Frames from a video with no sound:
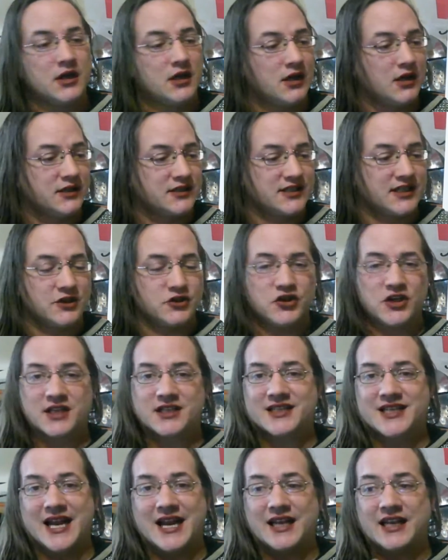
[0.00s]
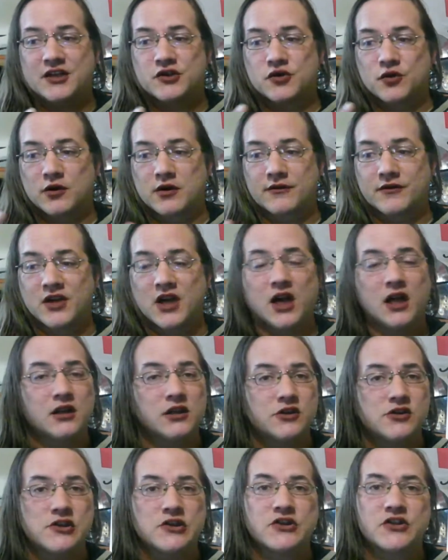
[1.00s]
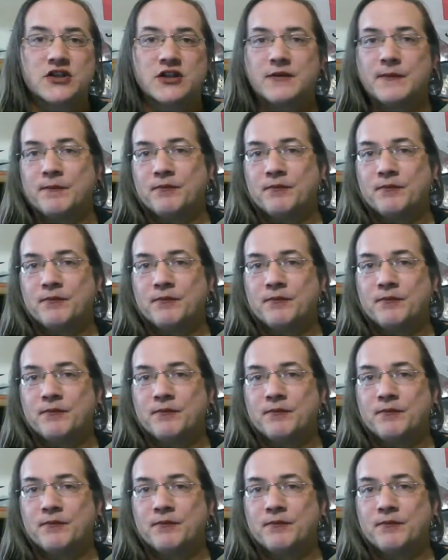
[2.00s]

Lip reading: suggest any sort of colors